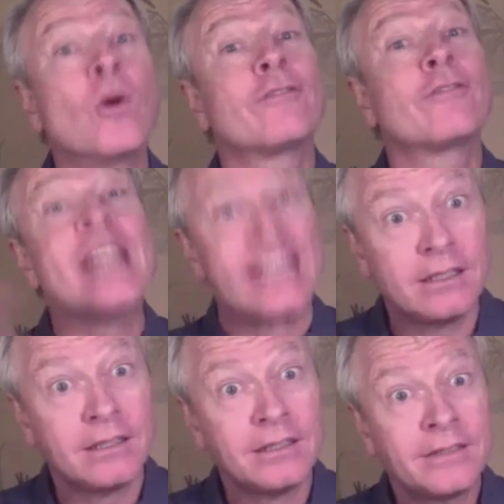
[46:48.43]
free.
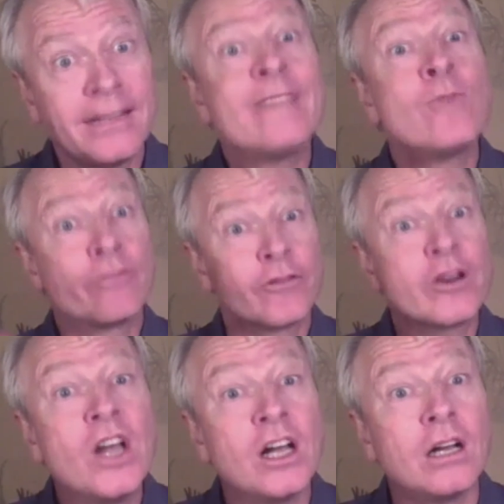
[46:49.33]
They have more free
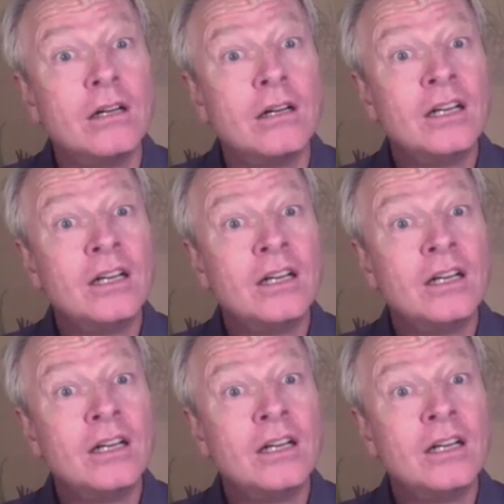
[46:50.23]
will.